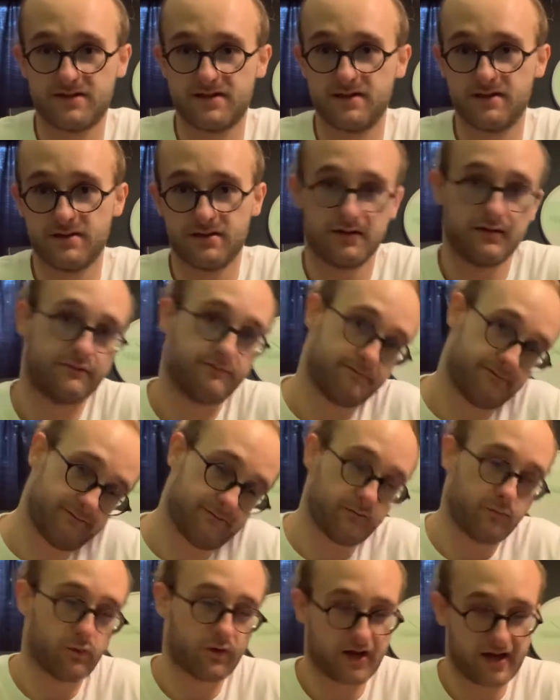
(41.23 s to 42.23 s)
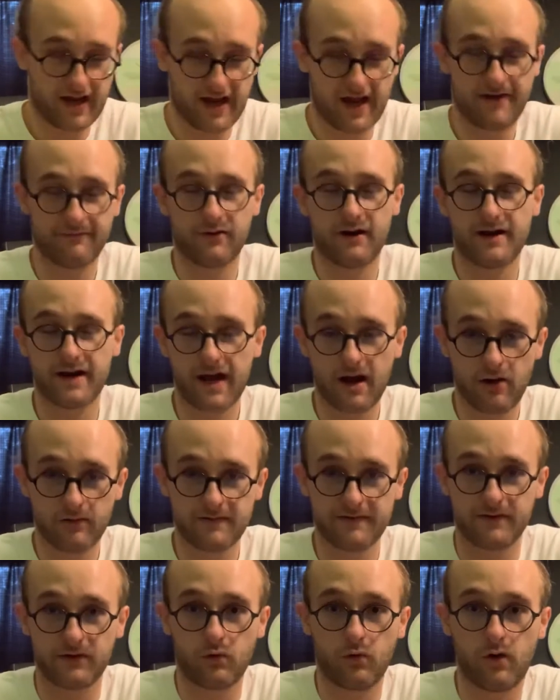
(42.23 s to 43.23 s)
the what I have right now,
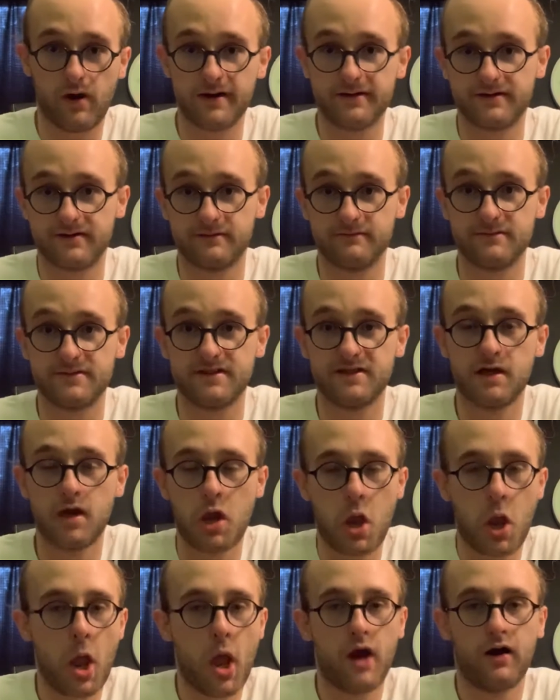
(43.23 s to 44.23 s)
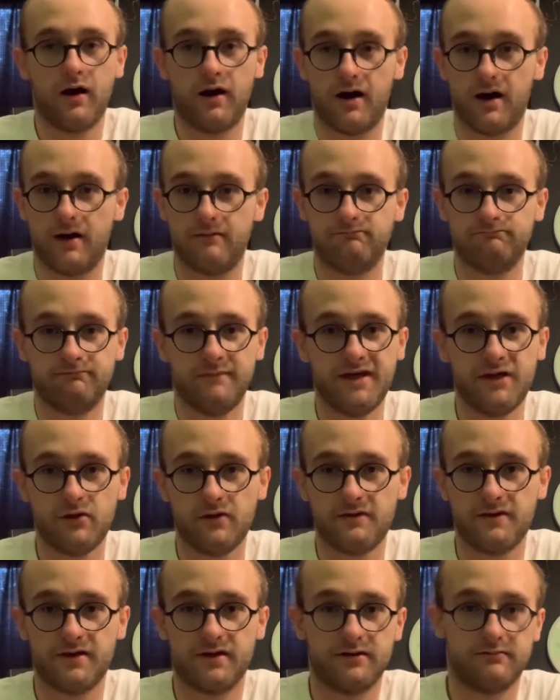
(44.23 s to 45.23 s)
and the Quantums. Hit
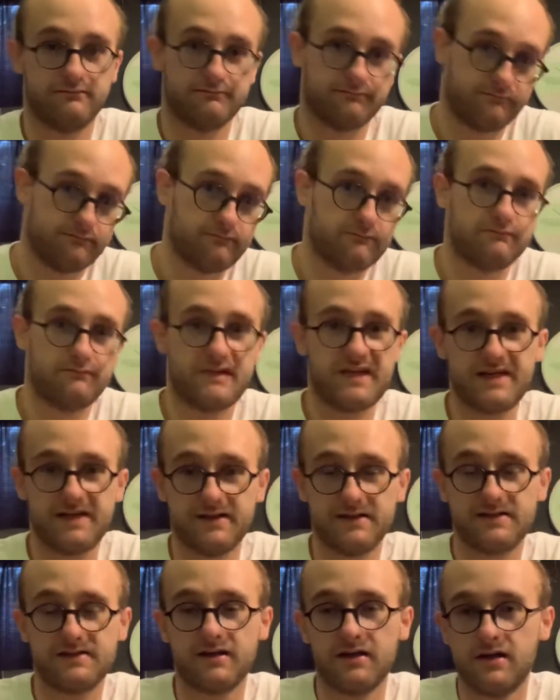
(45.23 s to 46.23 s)
on these.